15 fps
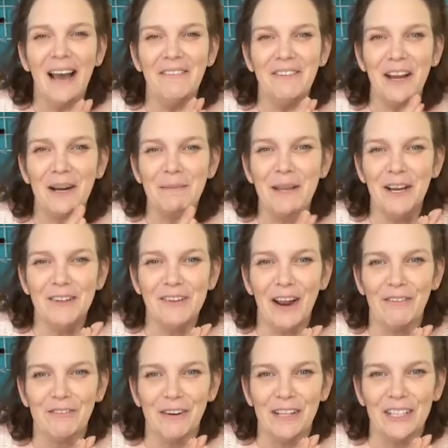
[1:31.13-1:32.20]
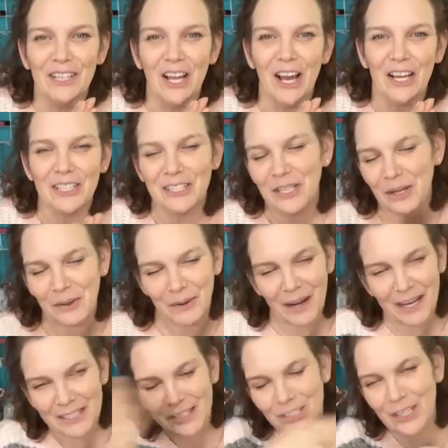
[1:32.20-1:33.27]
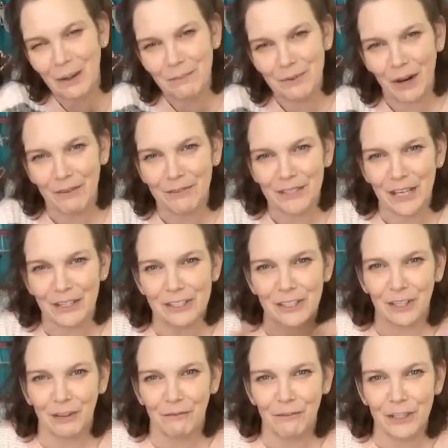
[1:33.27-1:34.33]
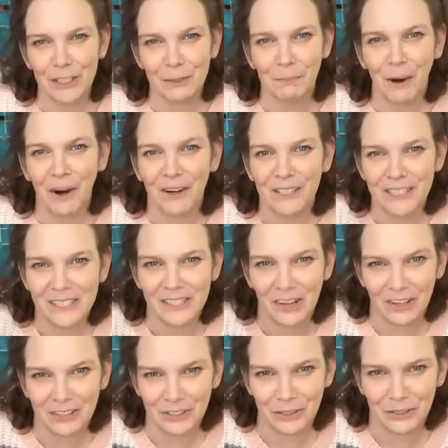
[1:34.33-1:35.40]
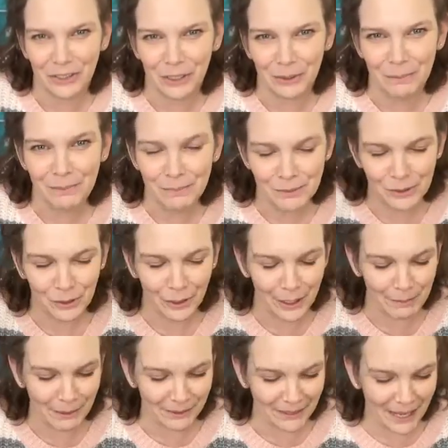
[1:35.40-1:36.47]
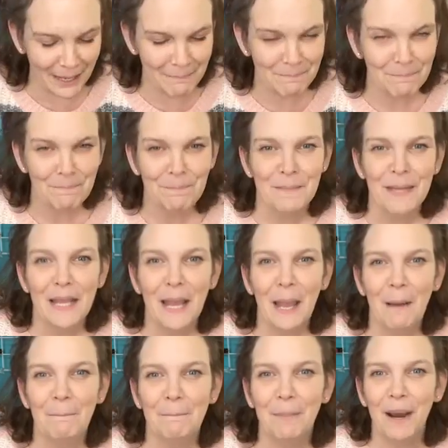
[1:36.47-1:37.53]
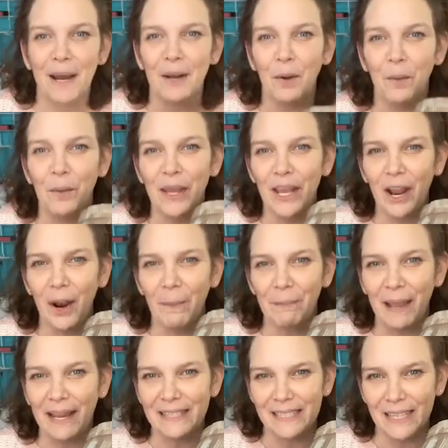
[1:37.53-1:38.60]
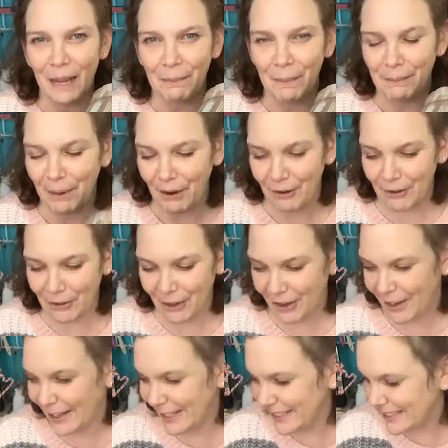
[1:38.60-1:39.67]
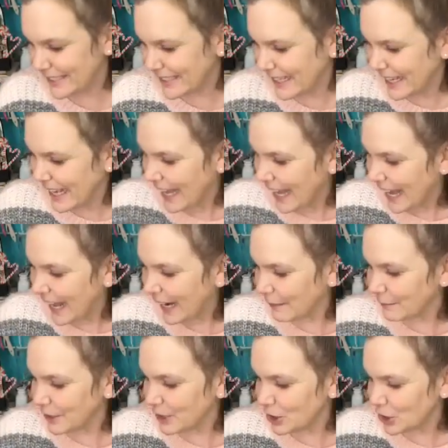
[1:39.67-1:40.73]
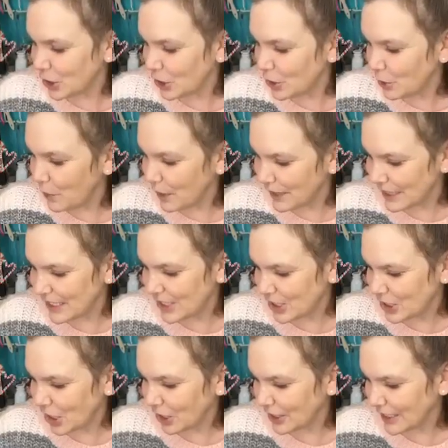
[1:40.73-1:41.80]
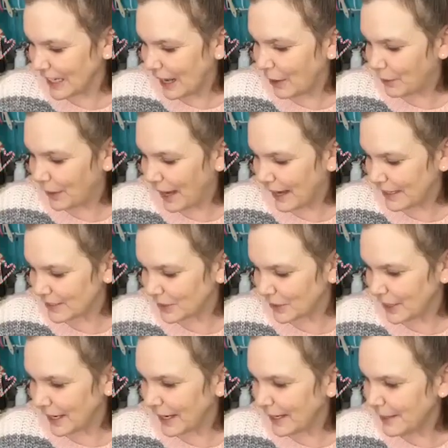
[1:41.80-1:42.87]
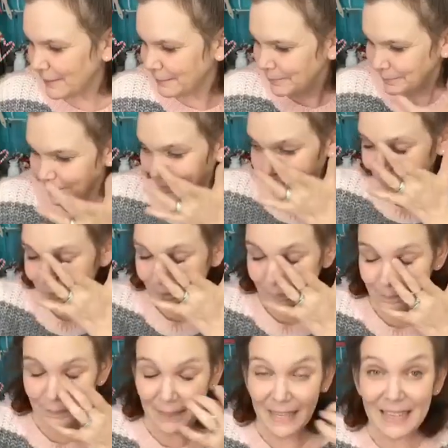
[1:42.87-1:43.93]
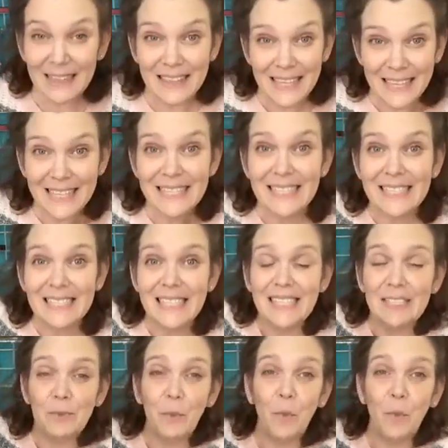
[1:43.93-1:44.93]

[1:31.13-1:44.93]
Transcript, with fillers: I've got to be on Craft Around the Clock. So I jumped off of there. So the first part is on YouTube. Sorry about that. But we are painting up a barrel, guys. And I'm going to show you what this started out as, okay? This is